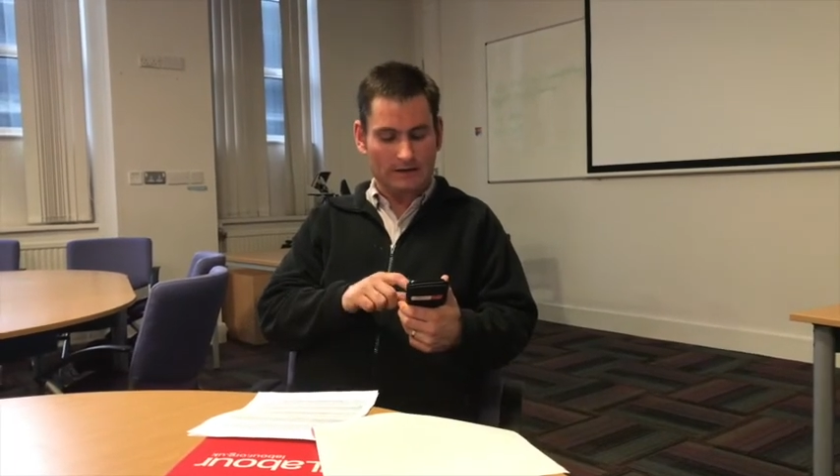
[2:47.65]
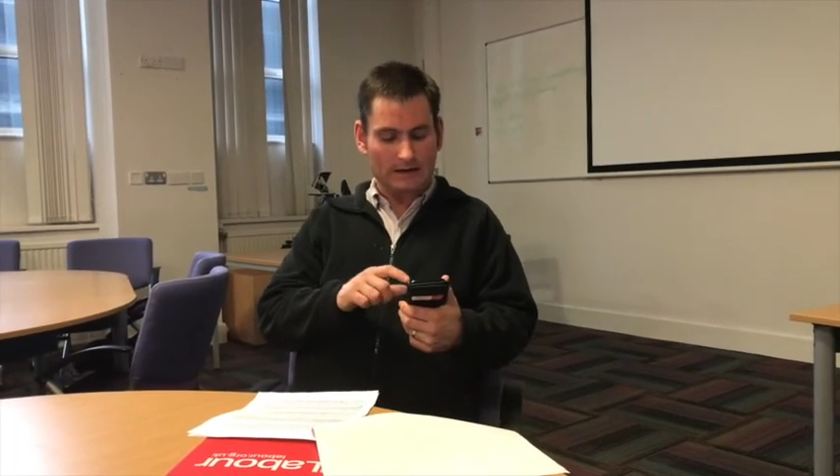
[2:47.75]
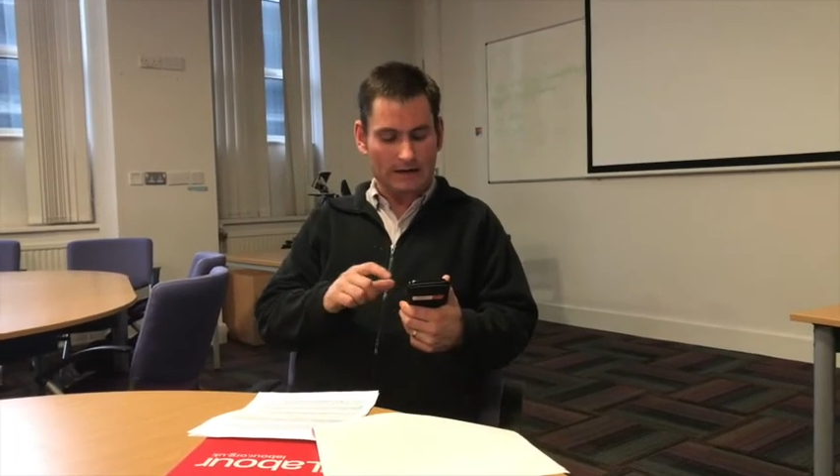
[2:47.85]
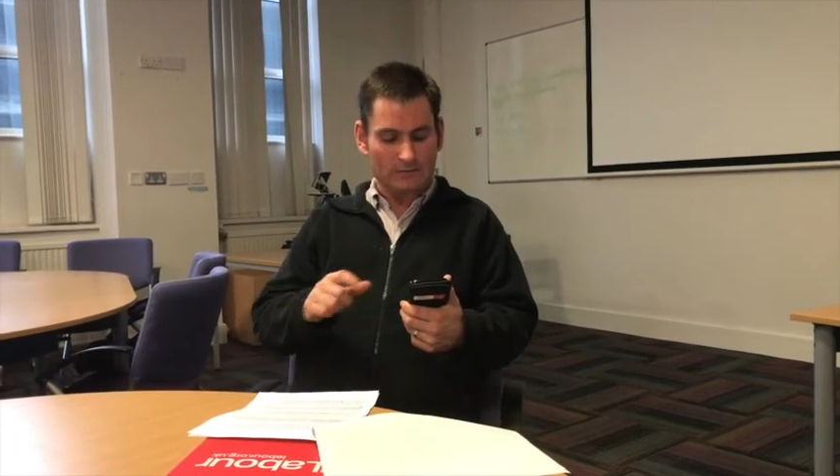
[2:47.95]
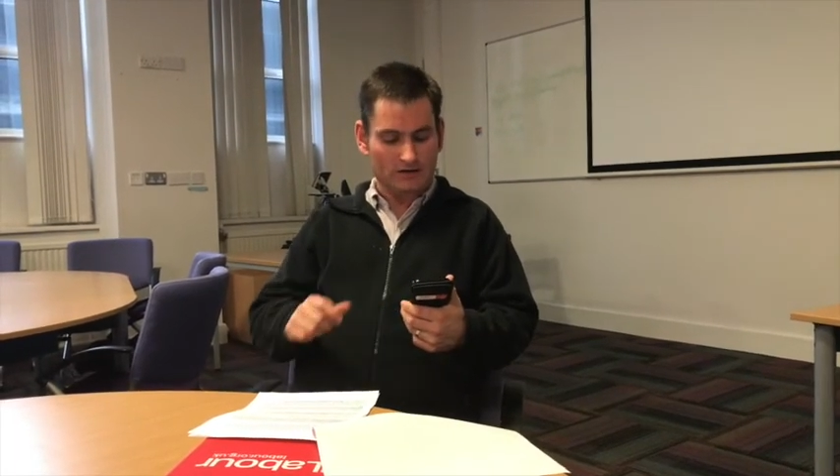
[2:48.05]

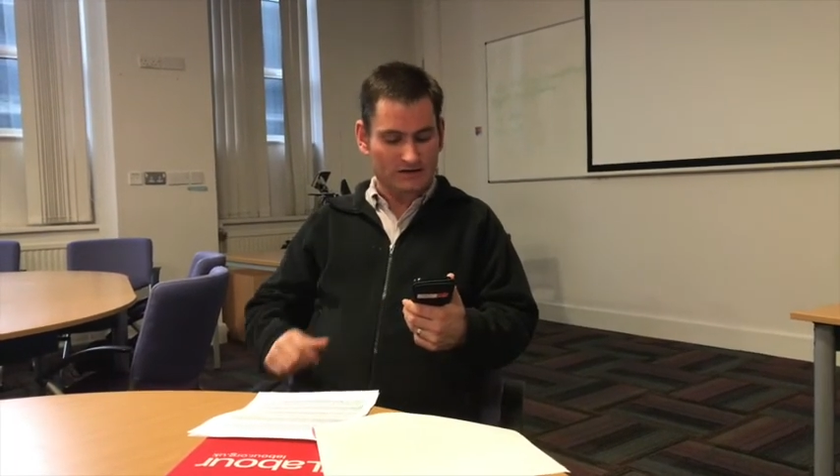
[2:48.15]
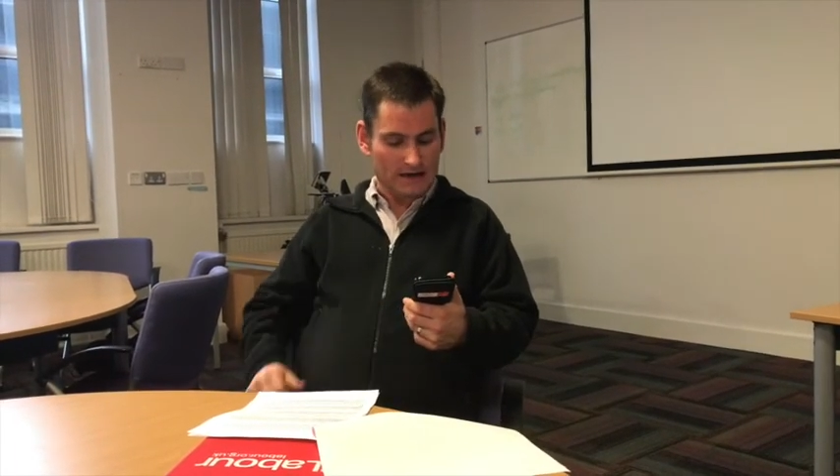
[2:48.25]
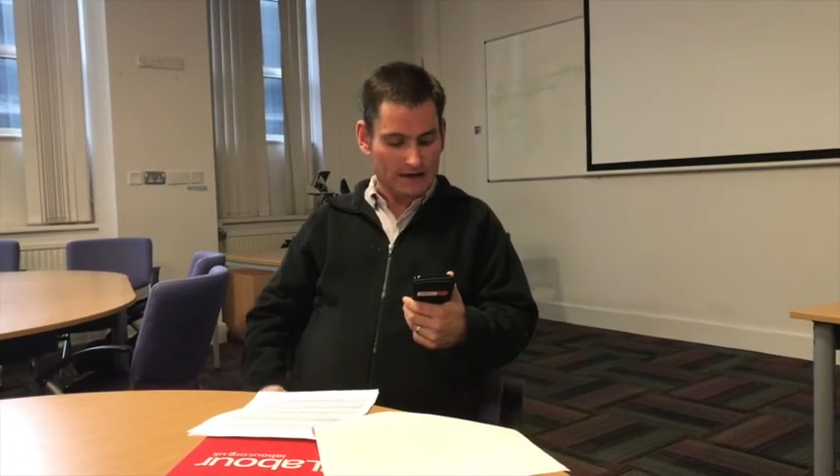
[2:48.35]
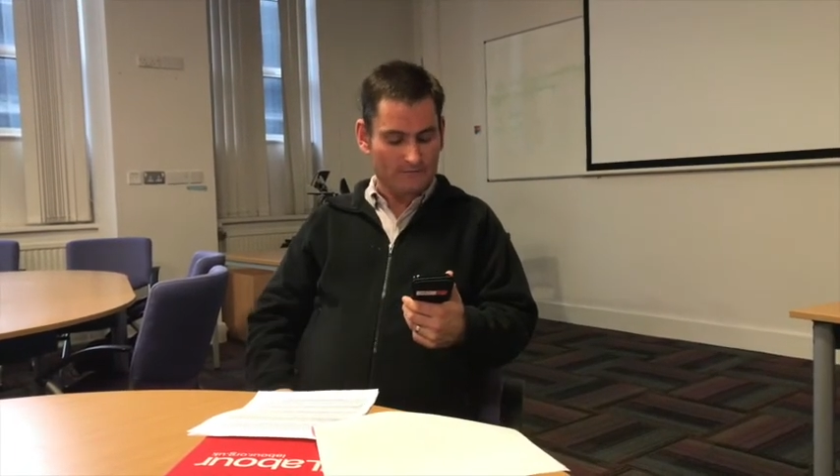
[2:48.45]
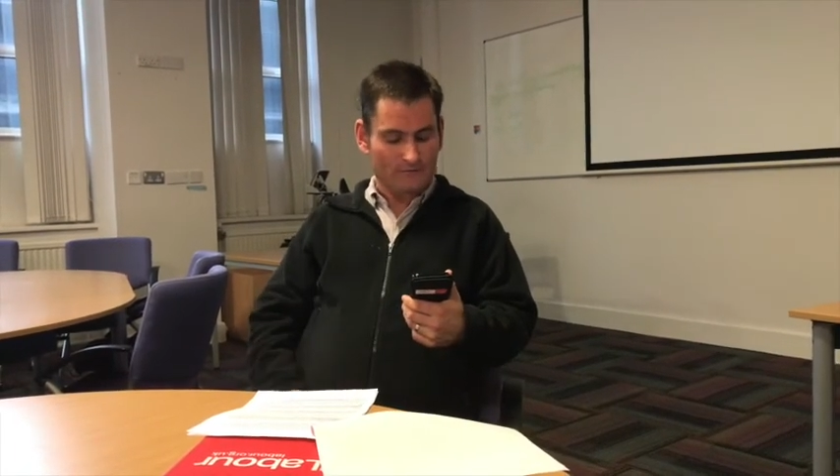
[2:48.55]
that I
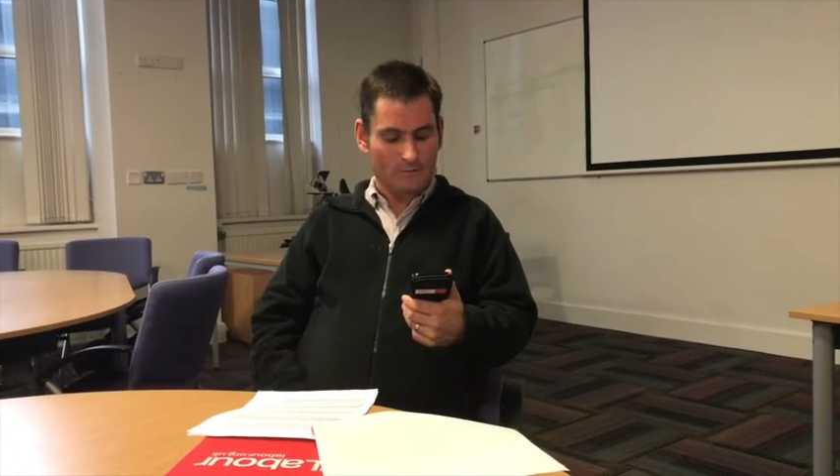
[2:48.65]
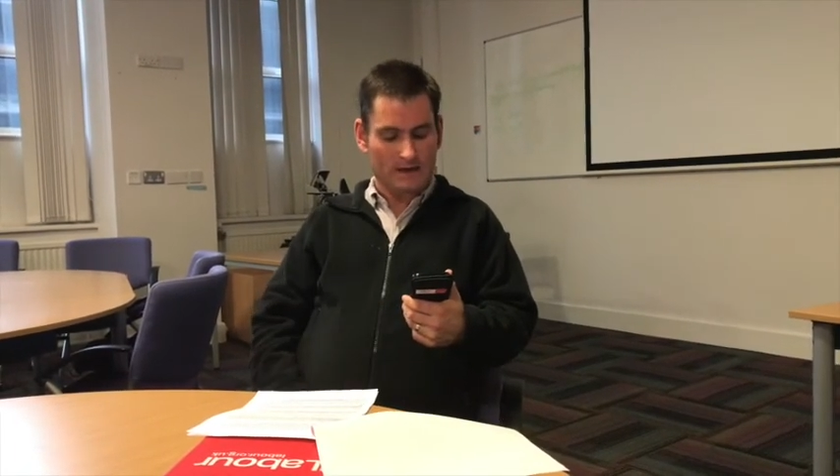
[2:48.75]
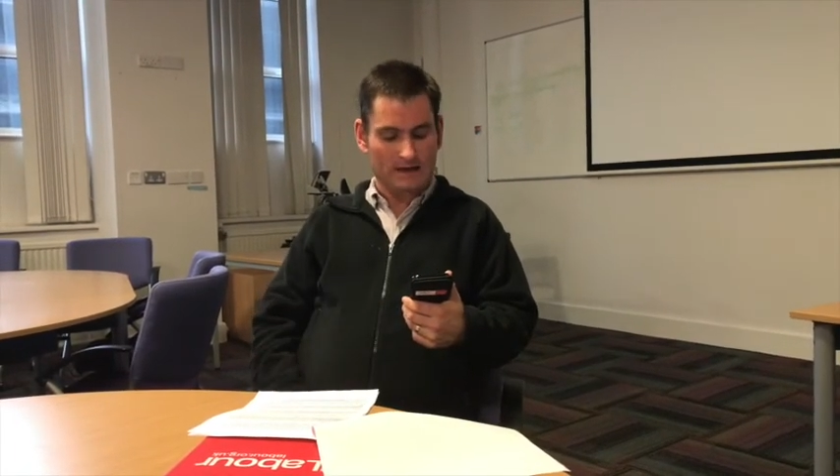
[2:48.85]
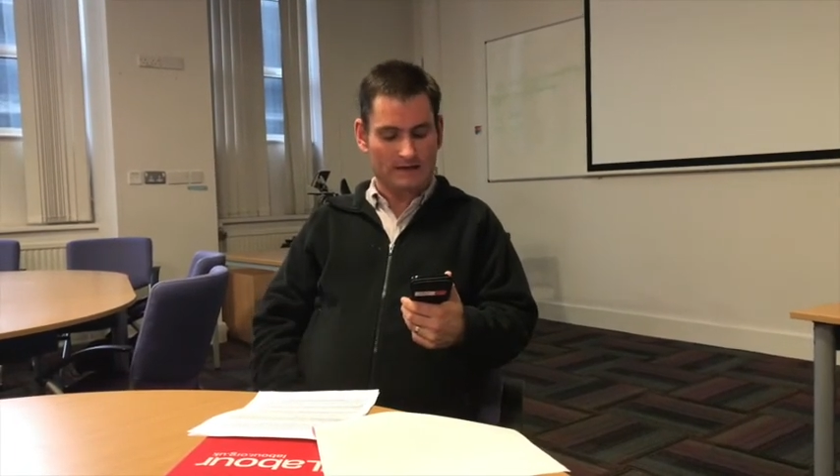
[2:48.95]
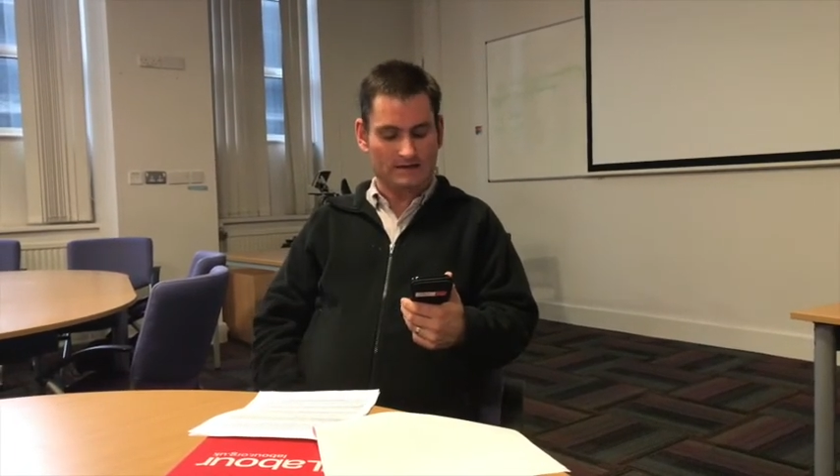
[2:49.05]
resign from
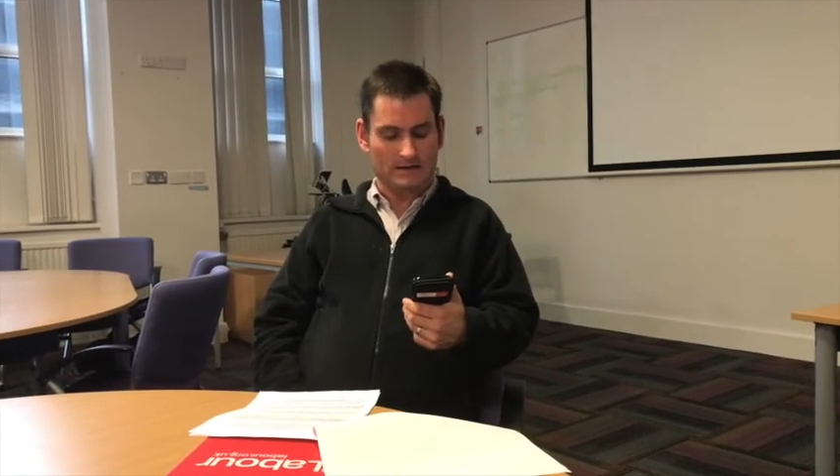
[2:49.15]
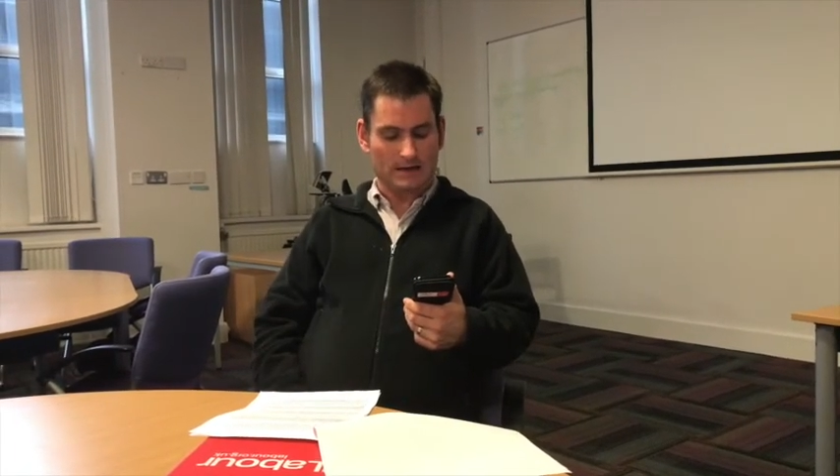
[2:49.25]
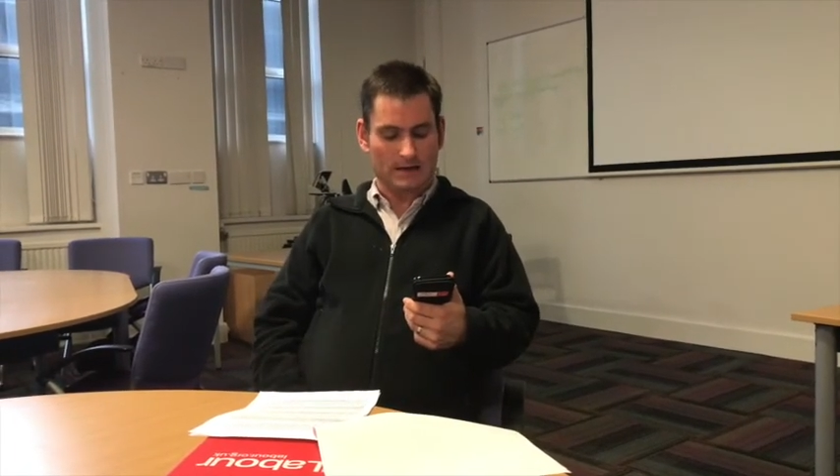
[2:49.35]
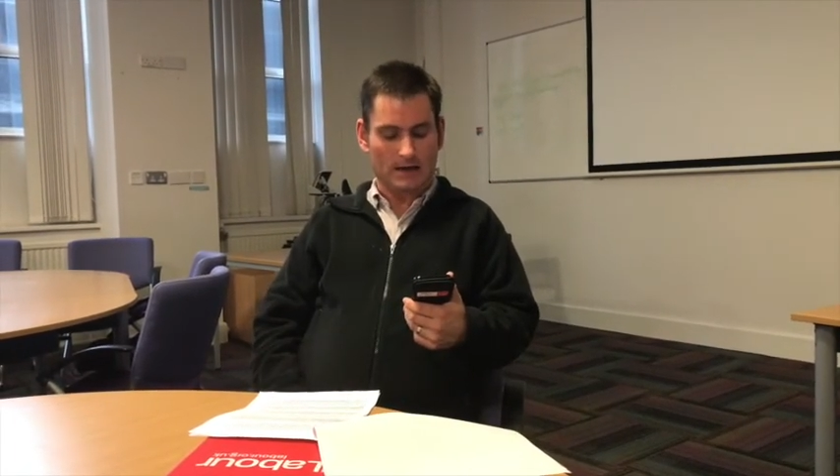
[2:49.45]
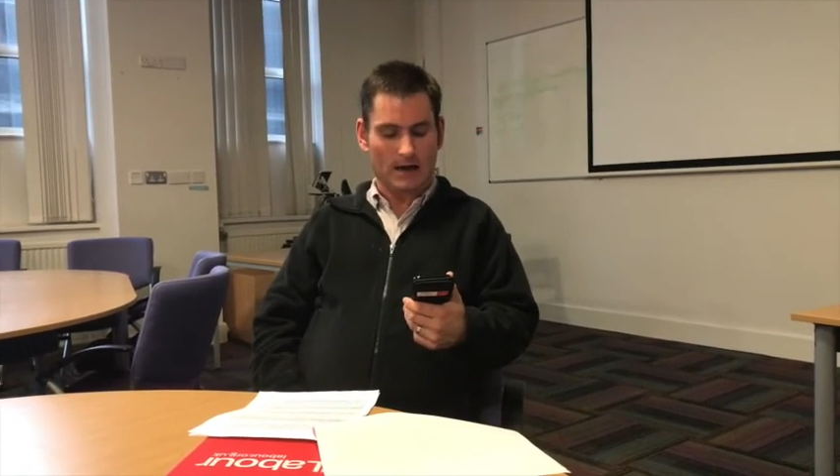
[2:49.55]
the
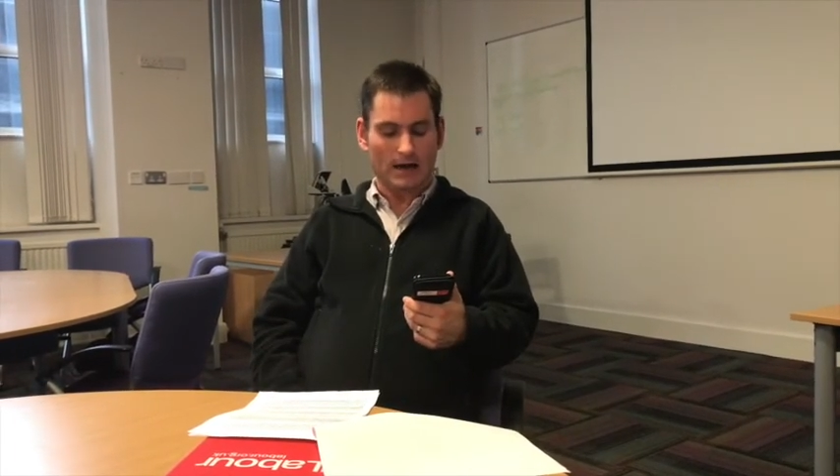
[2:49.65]
EC.